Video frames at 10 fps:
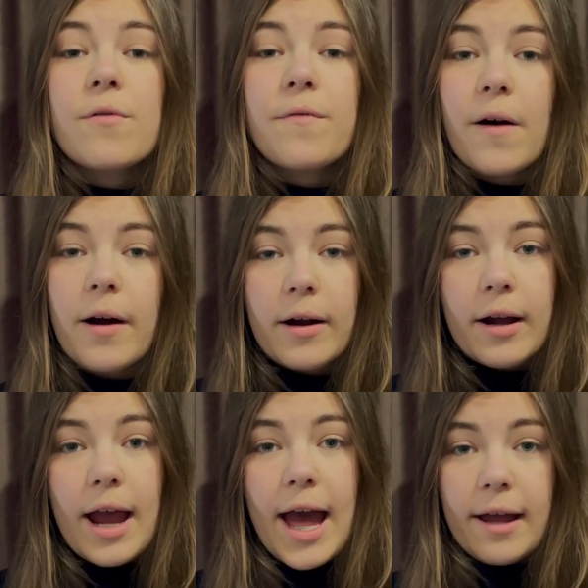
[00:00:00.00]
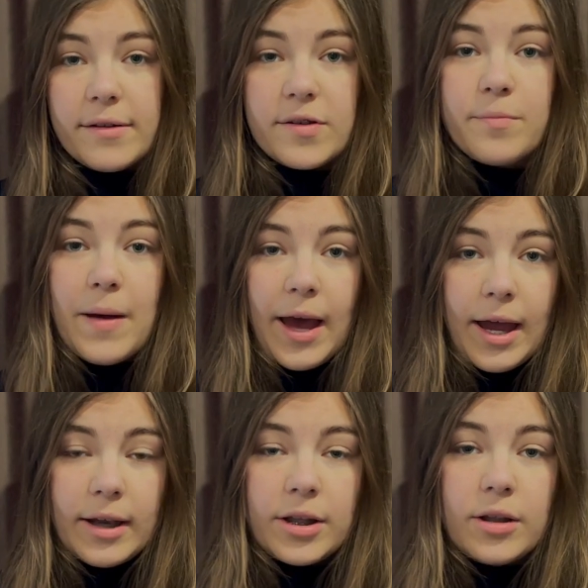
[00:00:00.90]
far as to
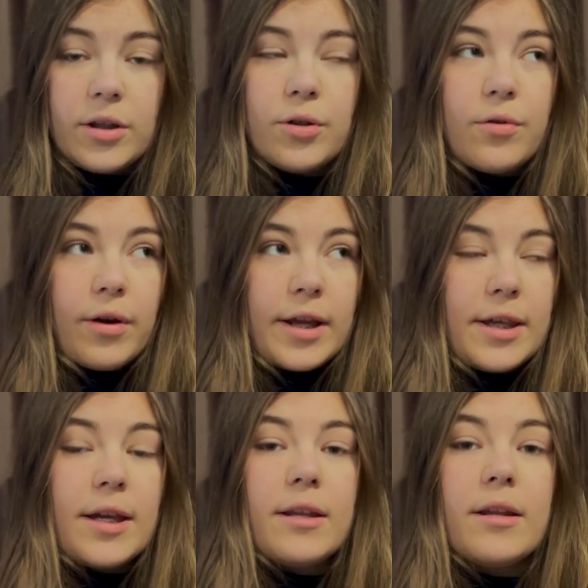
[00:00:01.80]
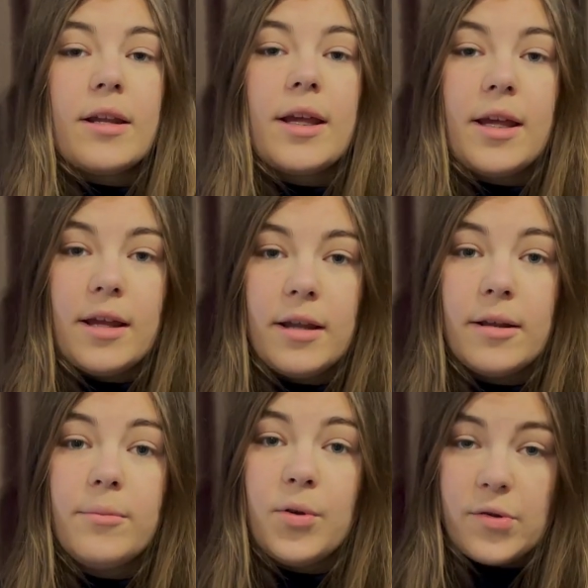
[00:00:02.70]
ban Ukrainian
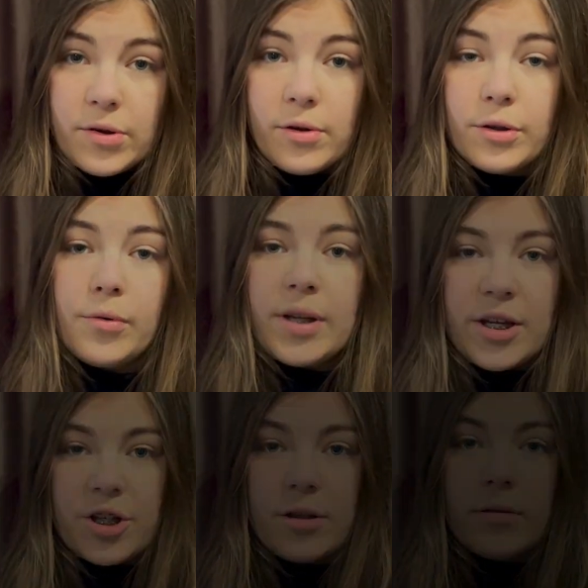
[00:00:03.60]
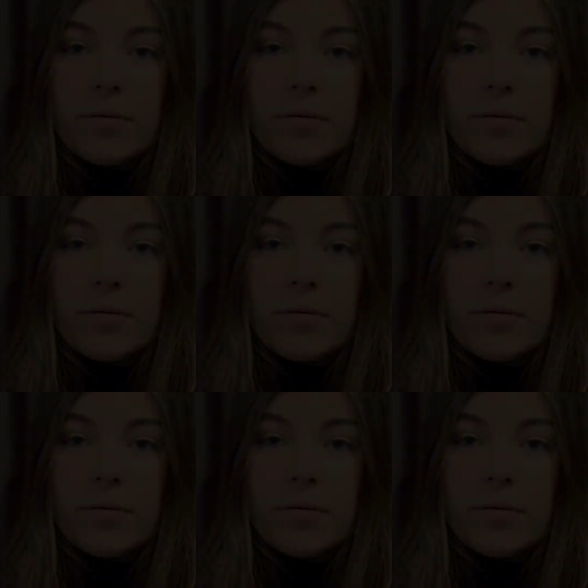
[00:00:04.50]
in musical notation.